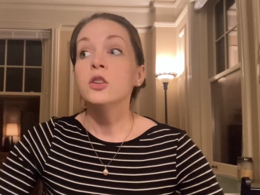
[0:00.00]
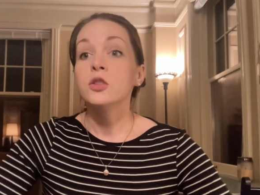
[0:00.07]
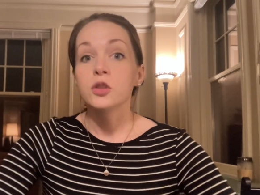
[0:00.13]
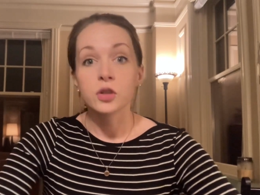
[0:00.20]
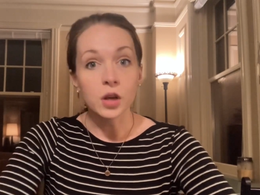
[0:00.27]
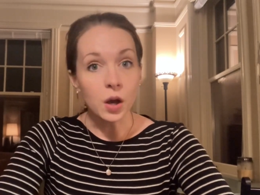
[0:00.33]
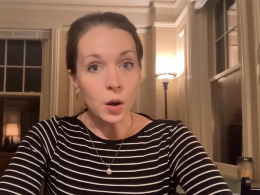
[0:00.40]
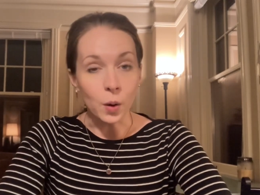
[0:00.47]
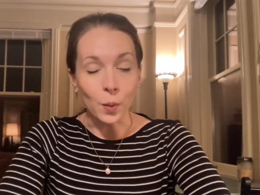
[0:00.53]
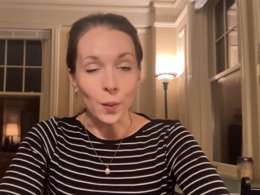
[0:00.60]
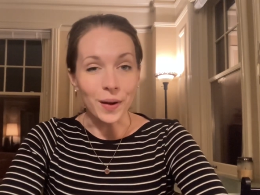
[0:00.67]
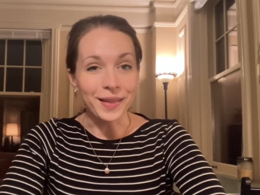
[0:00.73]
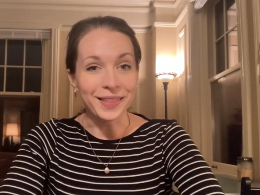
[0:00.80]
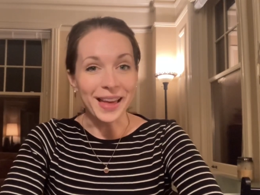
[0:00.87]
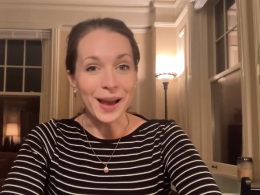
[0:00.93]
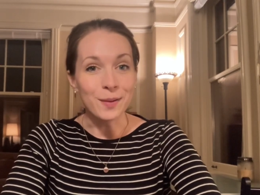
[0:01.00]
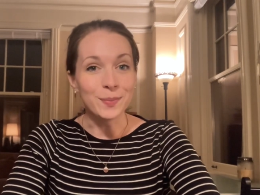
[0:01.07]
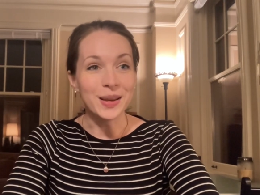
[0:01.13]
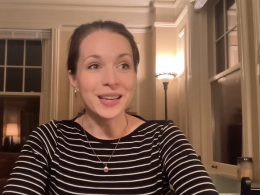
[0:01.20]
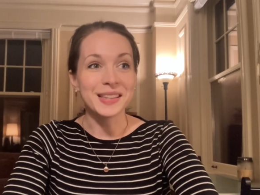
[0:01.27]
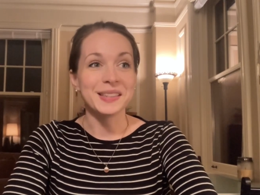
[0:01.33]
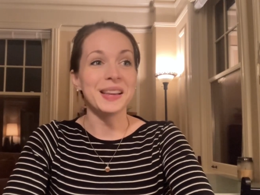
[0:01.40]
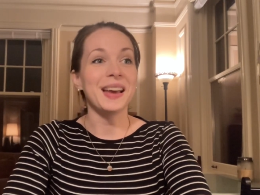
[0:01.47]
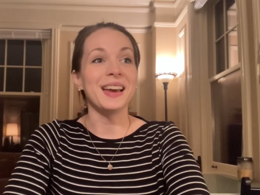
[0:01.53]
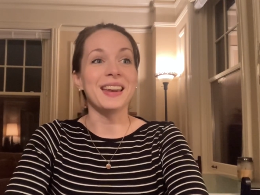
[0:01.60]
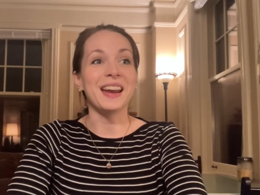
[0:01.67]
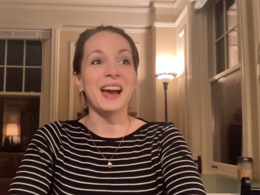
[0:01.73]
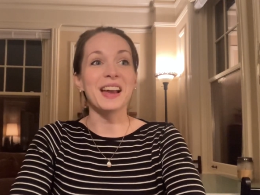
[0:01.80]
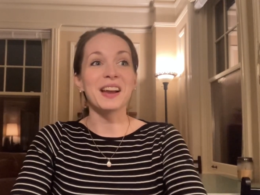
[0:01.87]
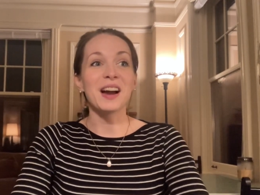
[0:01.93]
So that being said,
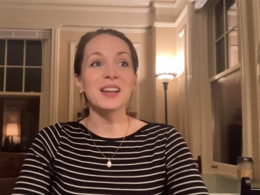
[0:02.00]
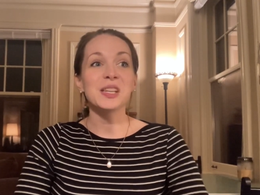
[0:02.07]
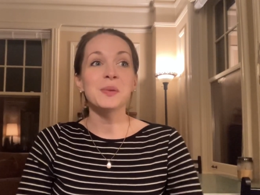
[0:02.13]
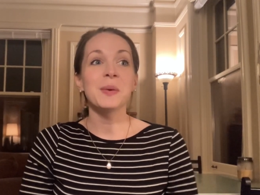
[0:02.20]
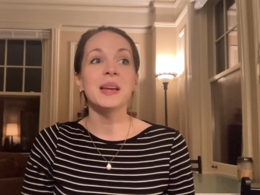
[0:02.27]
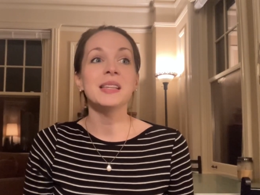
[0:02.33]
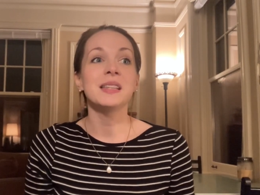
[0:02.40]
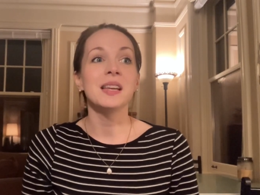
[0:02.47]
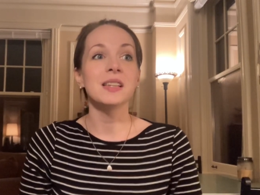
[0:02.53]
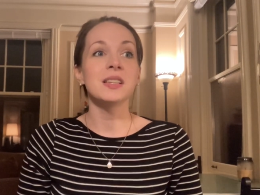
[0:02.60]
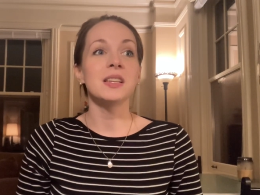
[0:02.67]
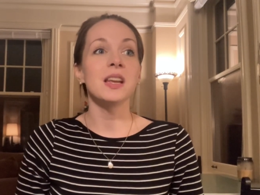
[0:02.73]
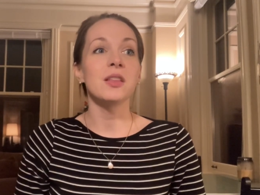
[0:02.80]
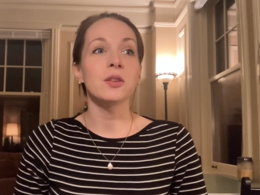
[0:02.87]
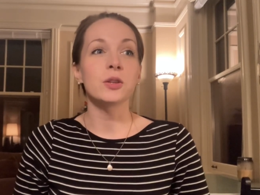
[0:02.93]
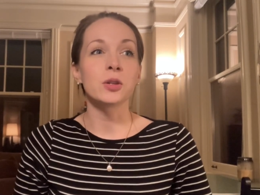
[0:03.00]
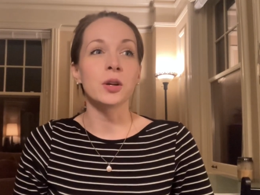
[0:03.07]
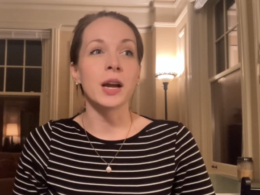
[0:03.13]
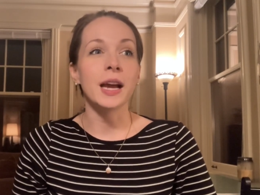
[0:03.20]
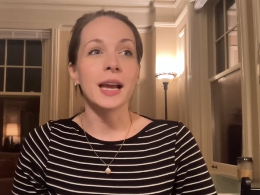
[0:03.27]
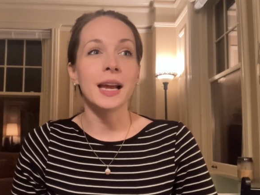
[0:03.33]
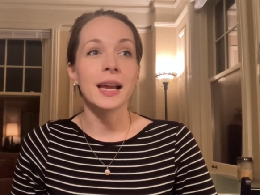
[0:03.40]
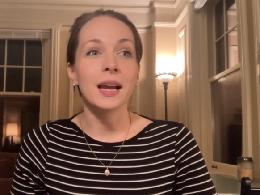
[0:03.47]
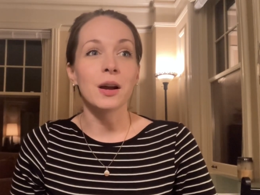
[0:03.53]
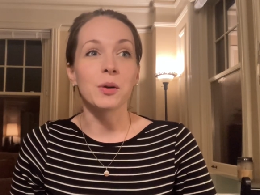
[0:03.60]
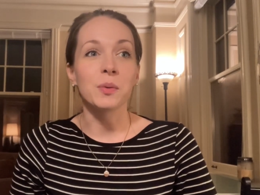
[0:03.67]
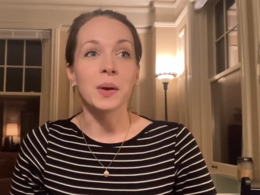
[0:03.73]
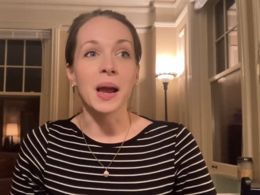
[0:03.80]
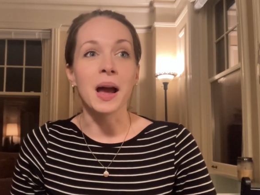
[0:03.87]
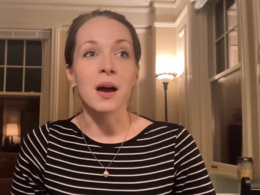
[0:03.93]
I got to my 16th tray
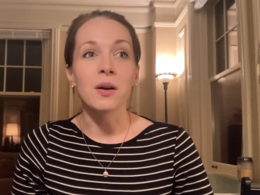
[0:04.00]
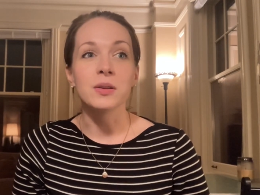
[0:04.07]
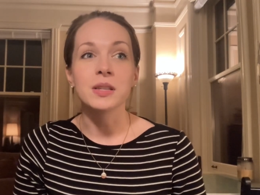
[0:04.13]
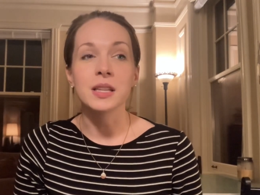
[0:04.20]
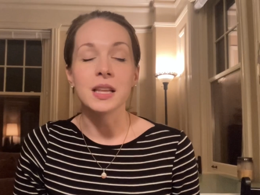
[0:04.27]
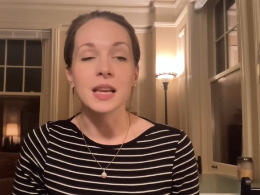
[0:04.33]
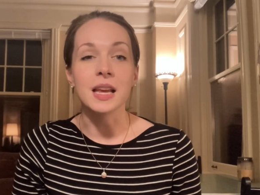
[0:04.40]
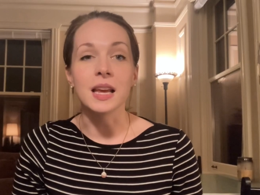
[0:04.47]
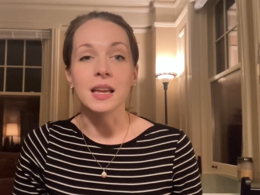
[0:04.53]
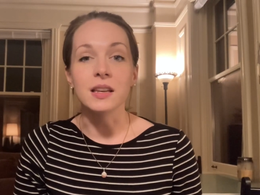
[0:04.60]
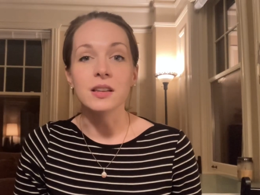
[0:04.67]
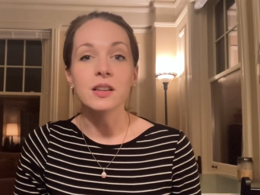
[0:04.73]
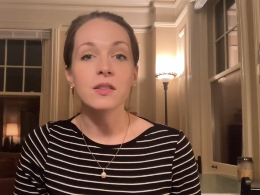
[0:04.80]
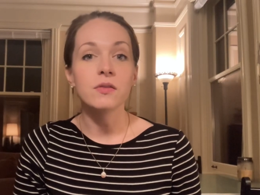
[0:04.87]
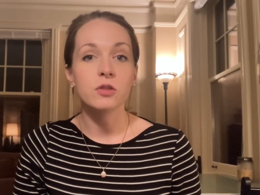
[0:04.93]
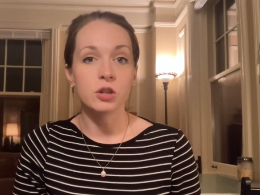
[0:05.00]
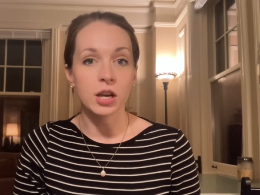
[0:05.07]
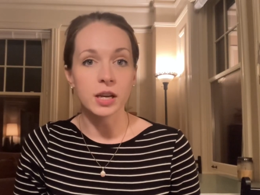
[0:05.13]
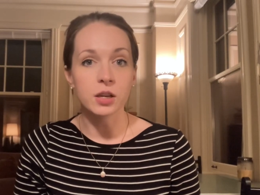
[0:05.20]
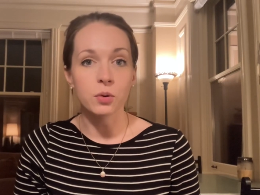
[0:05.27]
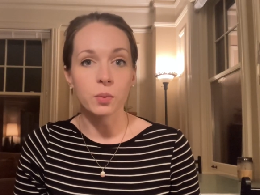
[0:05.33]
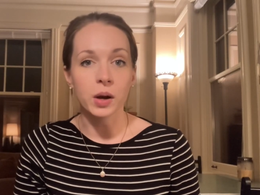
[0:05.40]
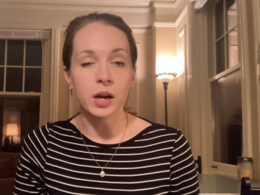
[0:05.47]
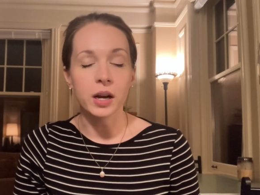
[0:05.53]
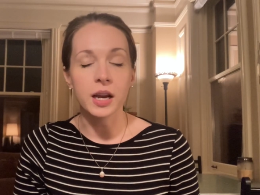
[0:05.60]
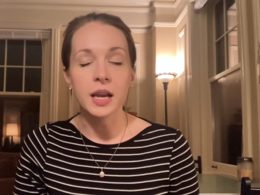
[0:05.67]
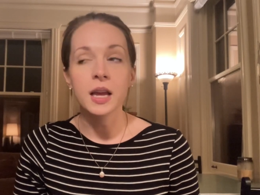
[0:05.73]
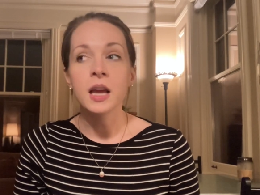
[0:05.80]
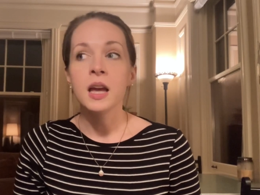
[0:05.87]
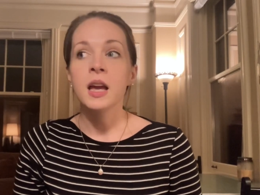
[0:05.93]
around the end of
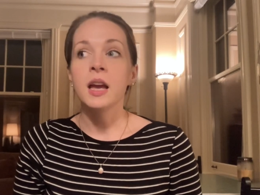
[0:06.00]
January.